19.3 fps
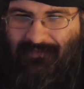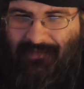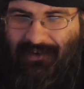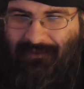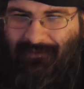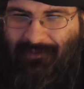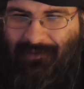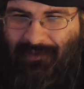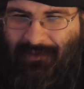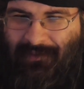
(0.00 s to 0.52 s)
but
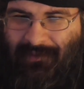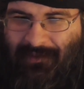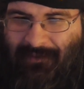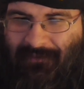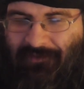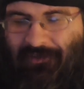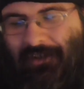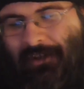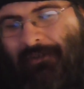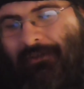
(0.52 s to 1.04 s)
it was it
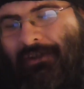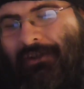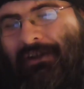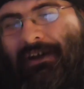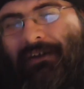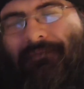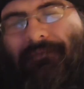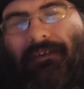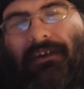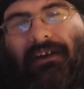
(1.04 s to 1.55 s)
was cute
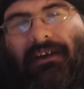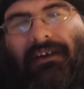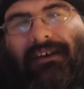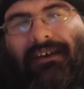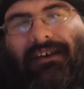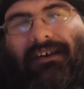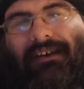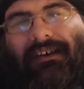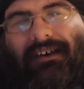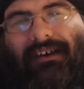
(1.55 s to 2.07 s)
enough.
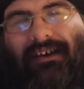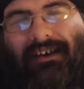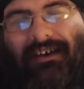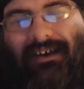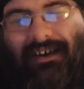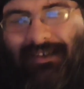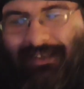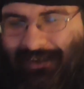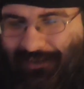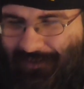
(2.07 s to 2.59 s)

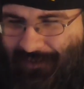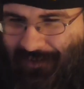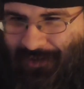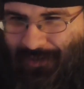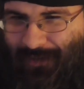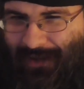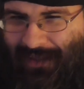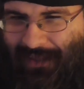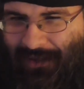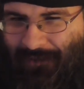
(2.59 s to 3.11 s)
Uh, I liked the
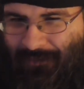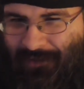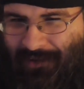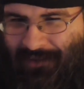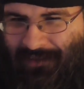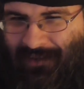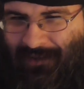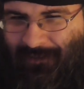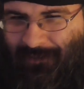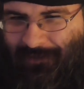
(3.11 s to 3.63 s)
Twilight
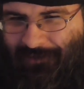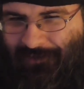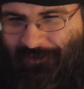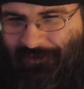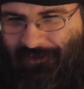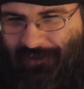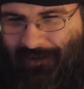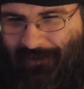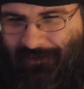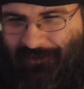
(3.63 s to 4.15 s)
one. That
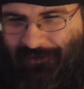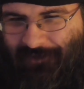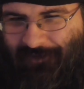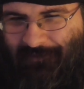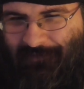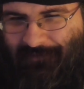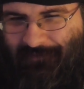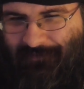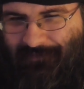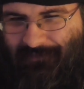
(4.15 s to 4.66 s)
was that was
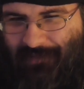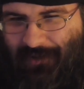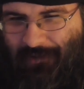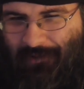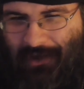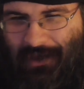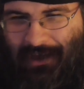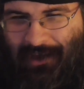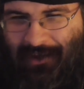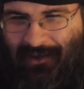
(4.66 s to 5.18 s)

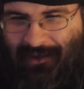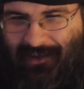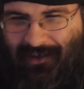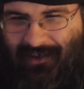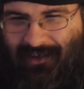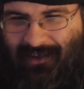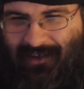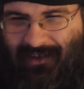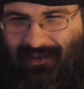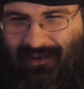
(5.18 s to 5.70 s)
okay.
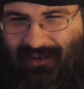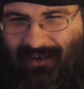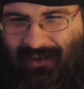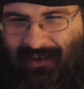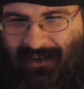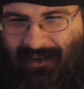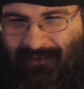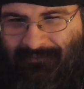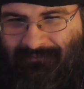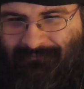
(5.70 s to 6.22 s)

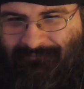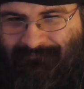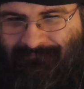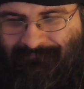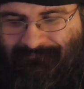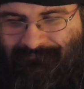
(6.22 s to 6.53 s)
Um,